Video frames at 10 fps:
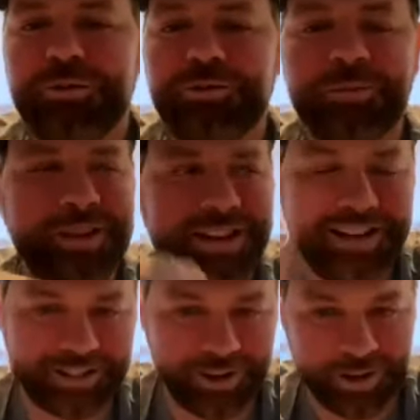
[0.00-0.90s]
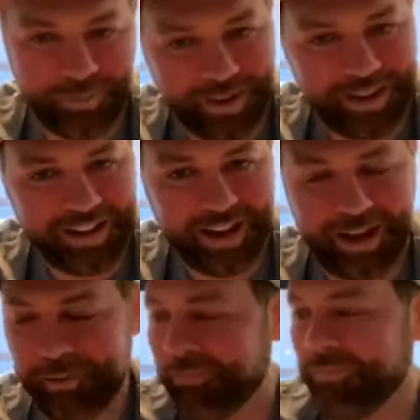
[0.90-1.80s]
you for me is going to be
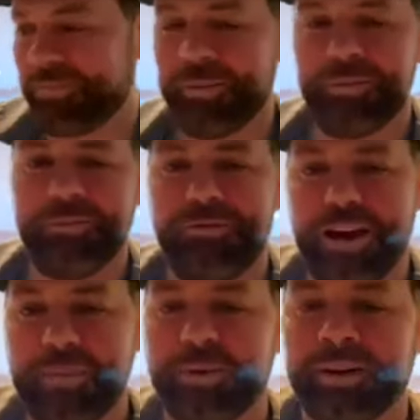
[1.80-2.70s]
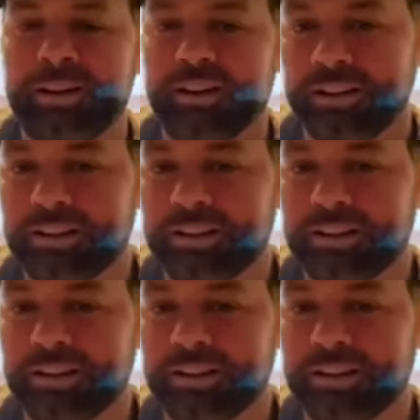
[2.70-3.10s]
um, probably vaping in